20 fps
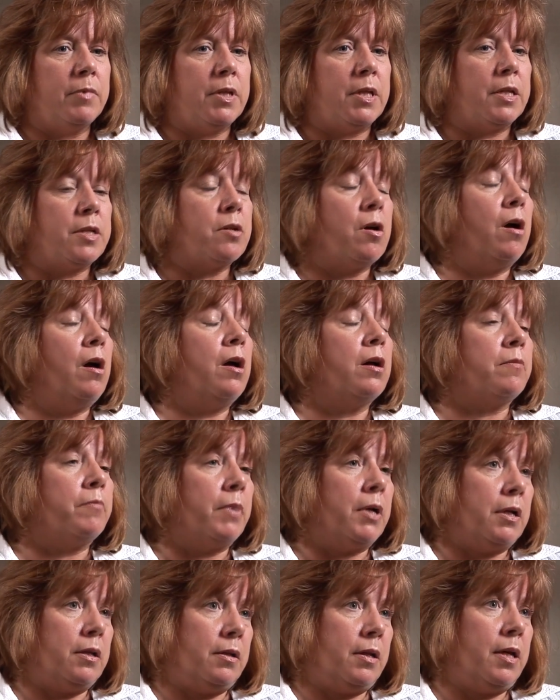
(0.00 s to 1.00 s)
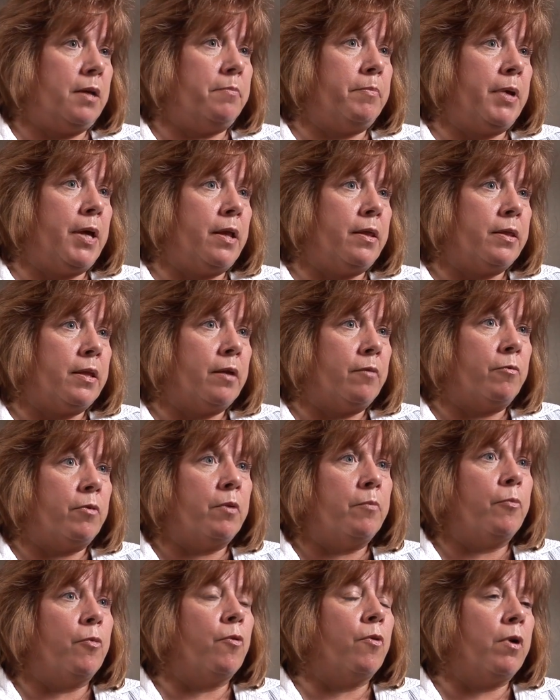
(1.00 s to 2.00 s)
the dogma had been that
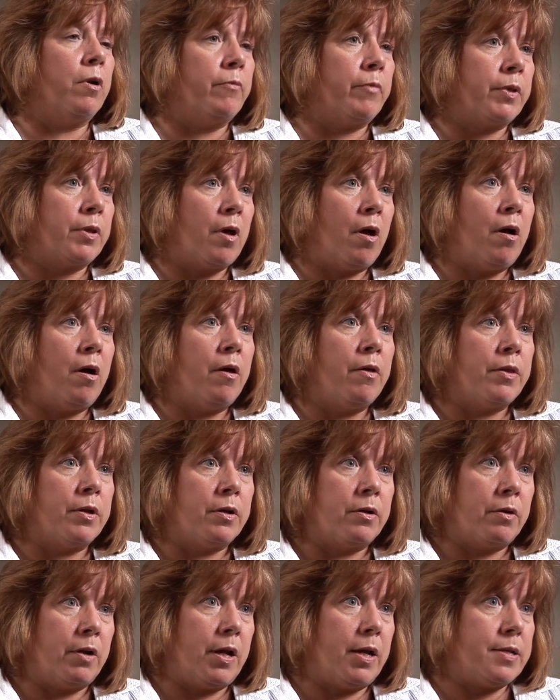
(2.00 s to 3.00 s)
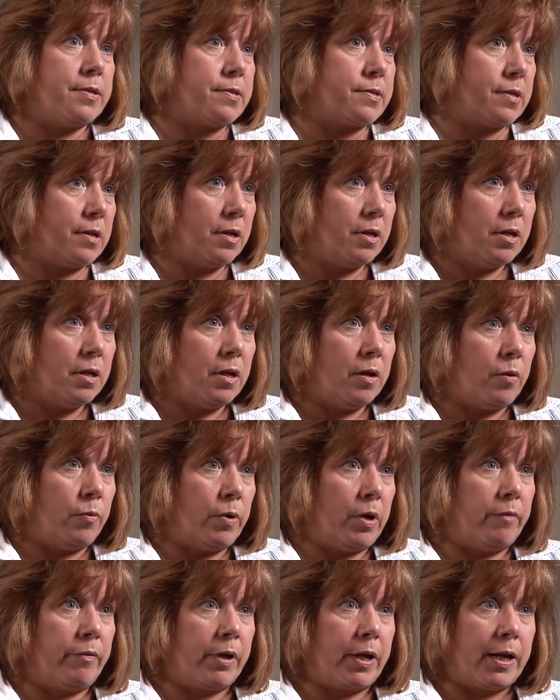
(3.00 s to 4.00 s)
we're born with all the neurons
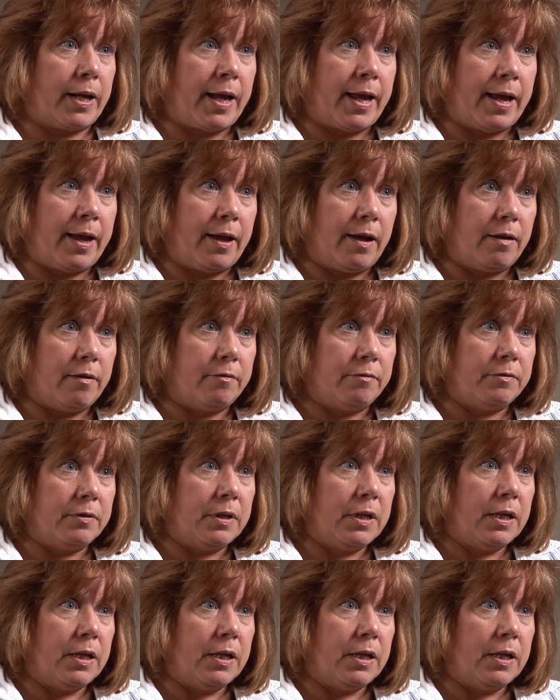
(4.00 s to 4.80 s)
we're ever going to have